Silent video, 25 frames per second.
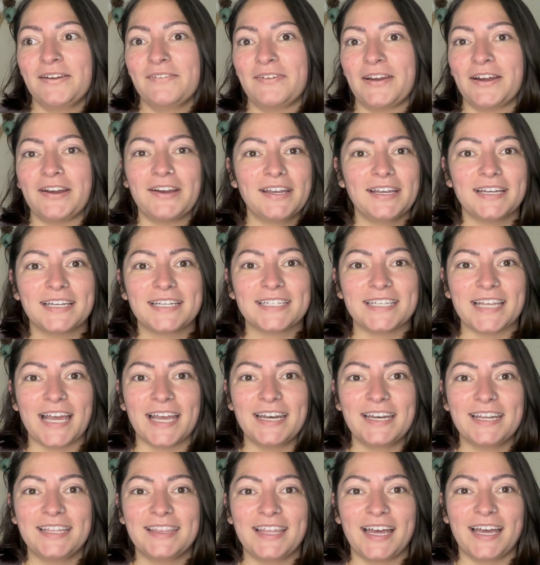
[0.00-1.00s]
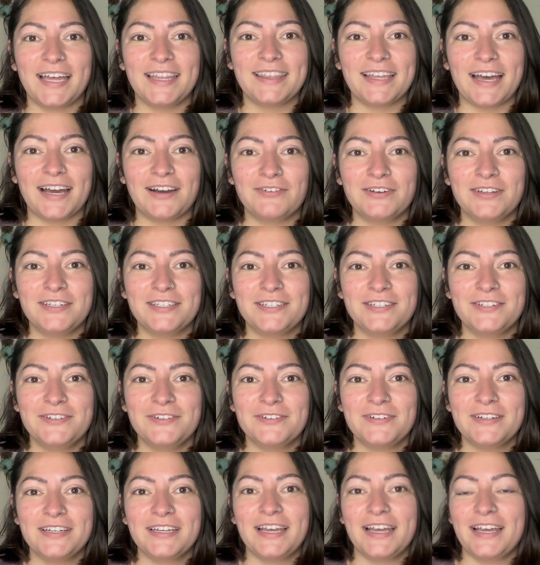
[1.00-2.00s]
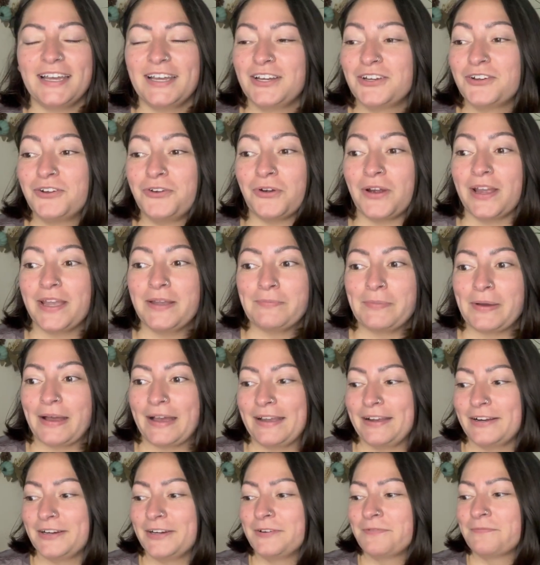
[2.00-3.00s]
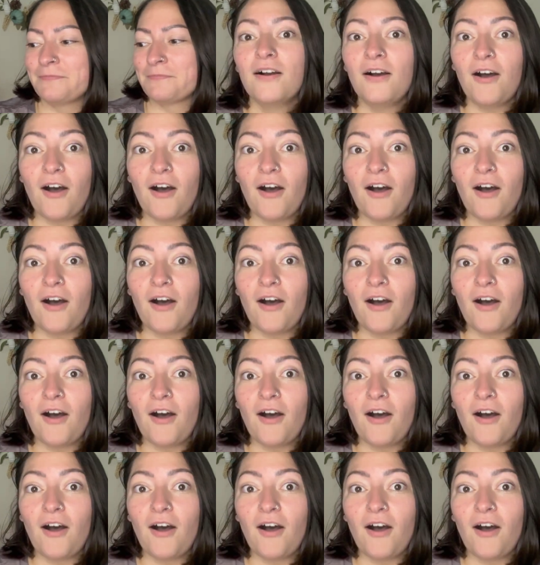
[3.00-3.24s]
very excited that that went to a great buyer.